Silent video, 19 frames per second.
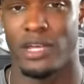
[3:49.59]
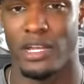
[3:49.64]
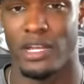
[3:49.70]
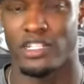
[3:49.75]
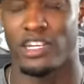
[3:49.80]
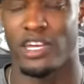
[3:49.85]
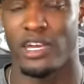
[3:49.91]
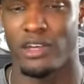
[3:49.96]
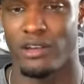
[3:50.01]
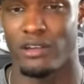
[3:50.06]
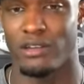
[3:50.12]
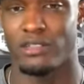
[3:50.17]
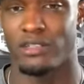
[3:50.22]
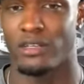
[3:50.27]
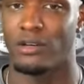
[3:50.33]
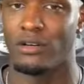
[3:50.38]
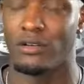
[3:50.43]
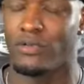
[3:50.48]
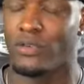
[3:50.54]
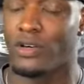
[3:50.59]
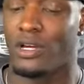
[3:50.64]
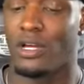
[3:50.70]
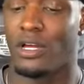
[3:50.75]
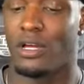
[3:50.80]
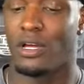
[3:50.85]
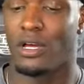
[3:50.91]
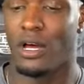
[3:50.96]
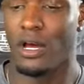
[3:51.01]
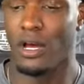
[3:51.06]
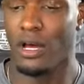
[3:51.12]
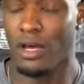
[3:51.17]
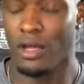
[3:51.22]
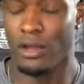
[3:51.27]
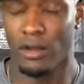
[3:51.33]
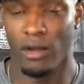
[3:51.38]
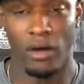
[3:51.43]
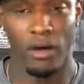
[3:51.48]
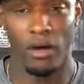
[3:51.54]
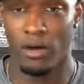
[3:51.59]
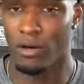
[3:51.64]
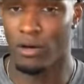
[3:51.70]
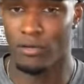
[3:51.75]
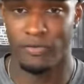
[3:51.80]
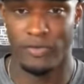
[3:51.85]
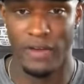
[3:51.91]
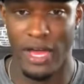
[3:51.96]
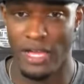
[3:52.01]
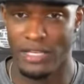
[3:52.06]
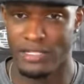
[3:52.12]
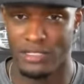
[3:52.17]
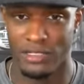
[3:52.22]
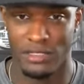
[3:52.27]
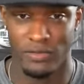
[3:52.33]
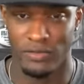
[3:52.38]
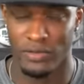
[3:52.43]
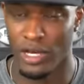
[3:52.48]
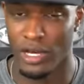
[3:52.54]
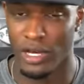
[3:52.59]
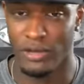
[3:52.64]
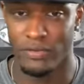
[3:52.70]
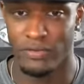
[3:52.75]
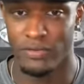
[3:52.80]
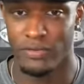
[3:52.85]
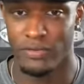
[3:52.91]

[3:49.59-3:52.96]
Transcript: educate yourself on all facets of life,